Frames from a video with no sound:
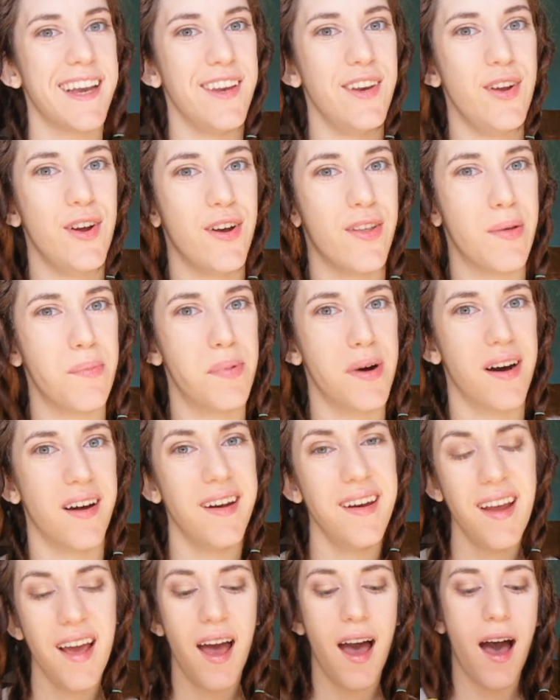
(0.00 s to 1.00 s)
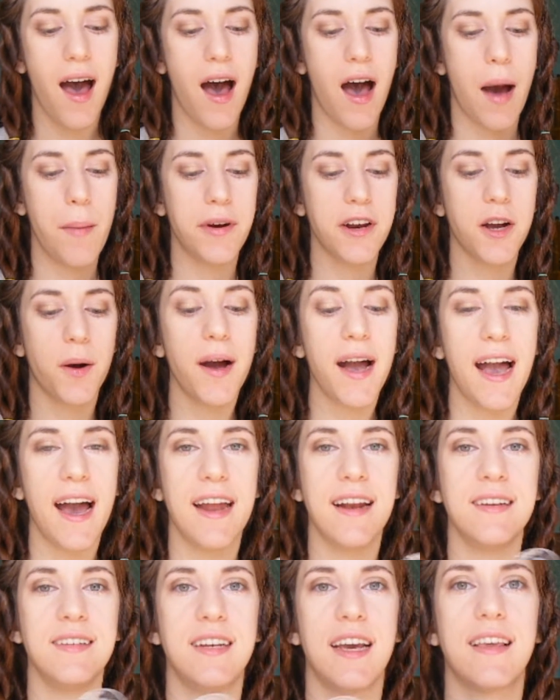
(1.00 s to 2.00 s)
Can you hear the bun? I'm going to go
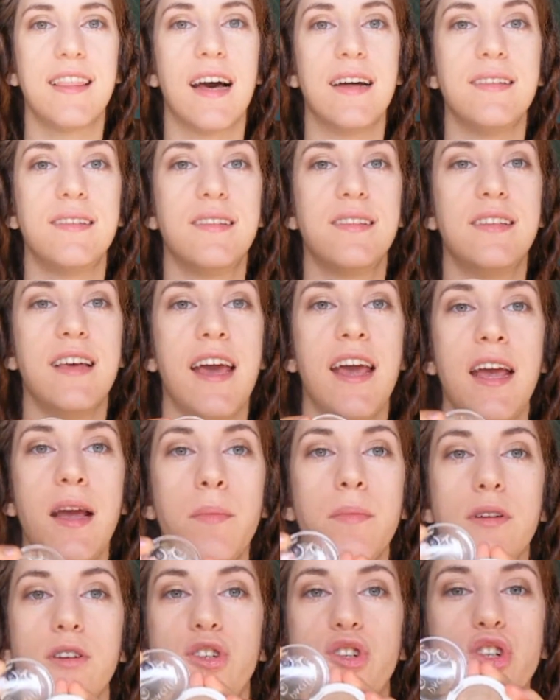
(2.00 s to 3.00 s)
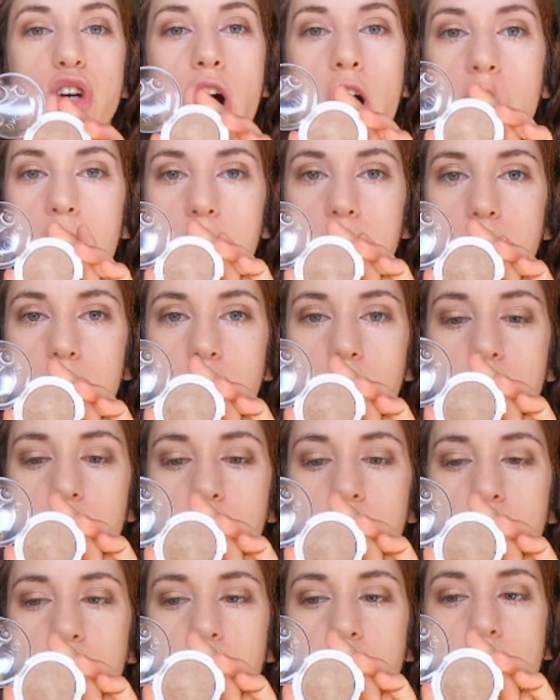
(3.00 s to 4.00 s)
ahead and take that same dark
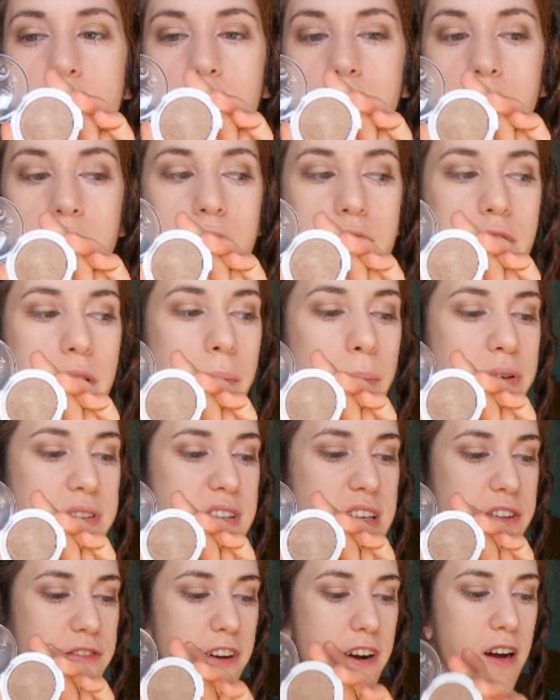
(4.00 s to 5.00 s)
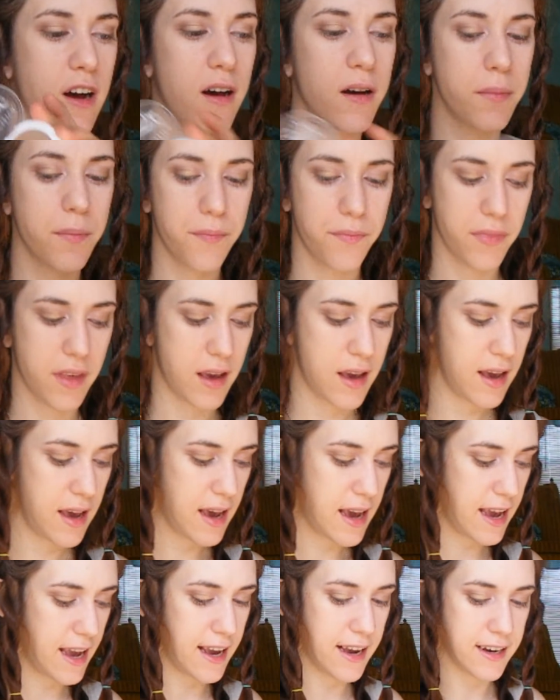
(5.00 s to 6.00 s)
color from Pacifica
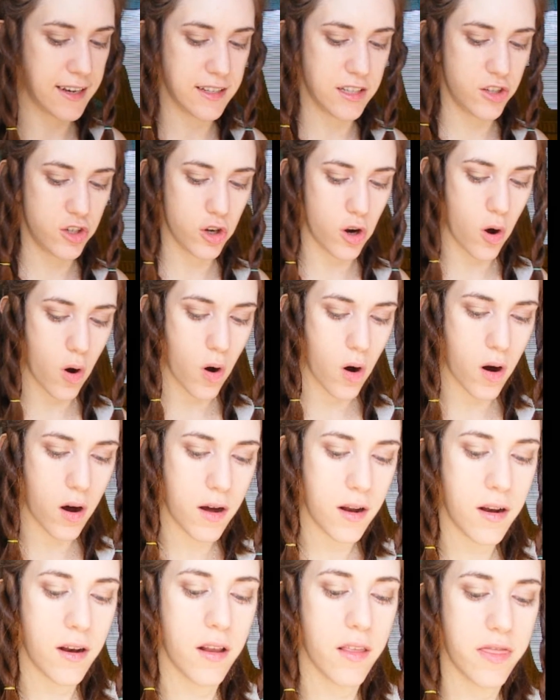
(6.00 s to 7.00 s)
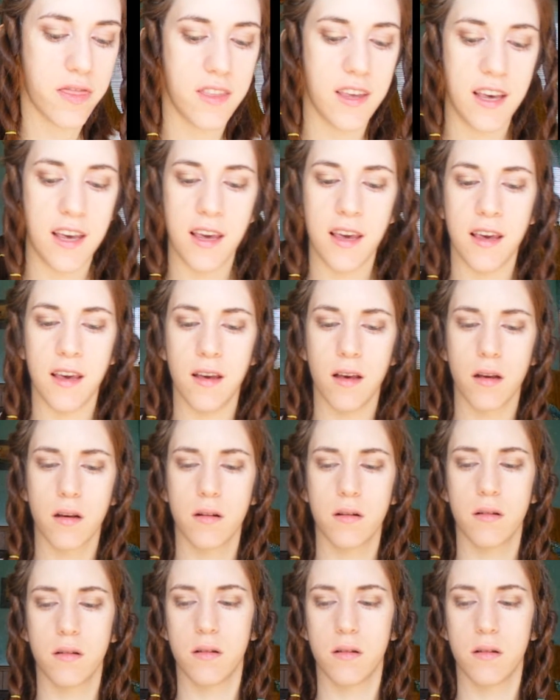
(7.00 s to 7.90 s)
and on the